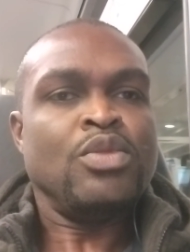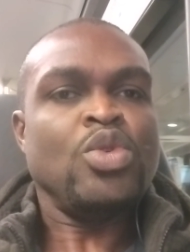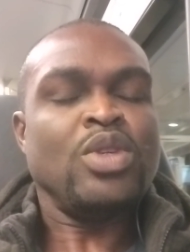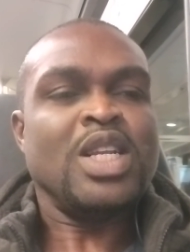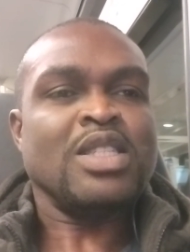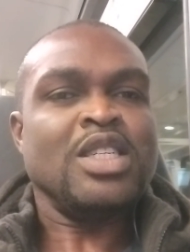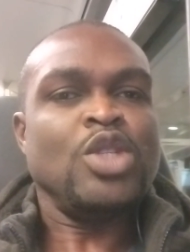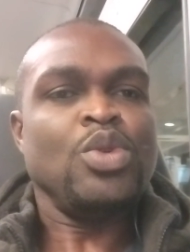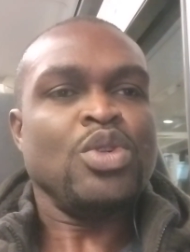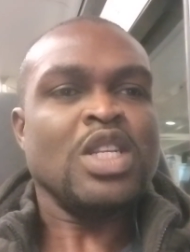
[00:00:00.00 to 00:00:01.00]
so that
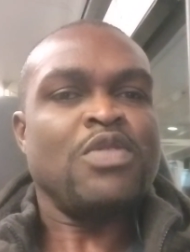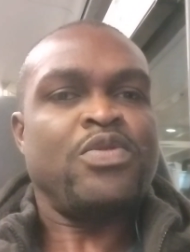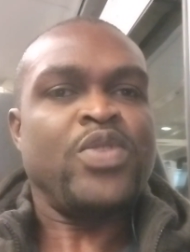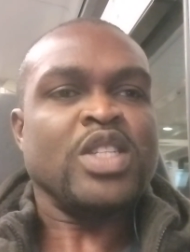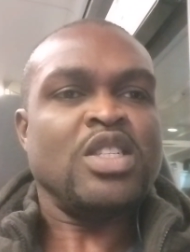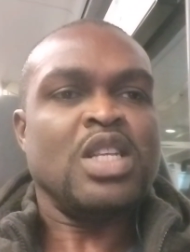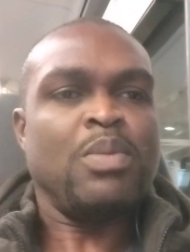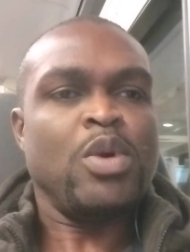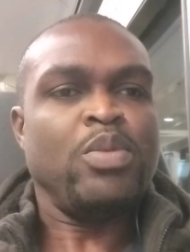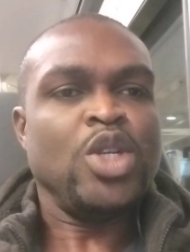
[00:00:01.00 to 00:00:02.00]
it will not affect
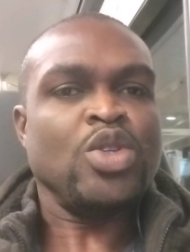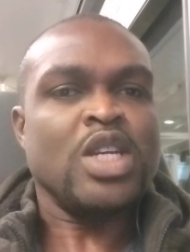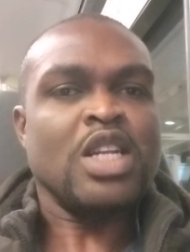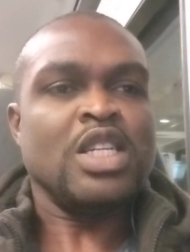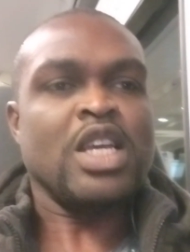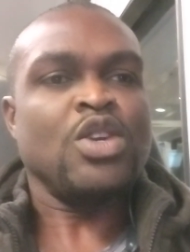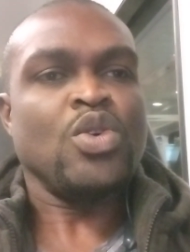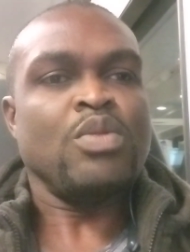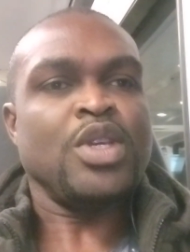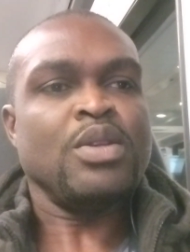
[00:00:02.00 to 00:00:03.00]
their population and their
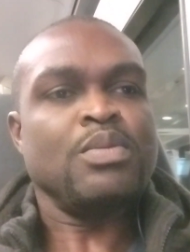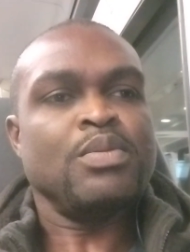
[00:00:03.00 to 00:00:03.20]
economy.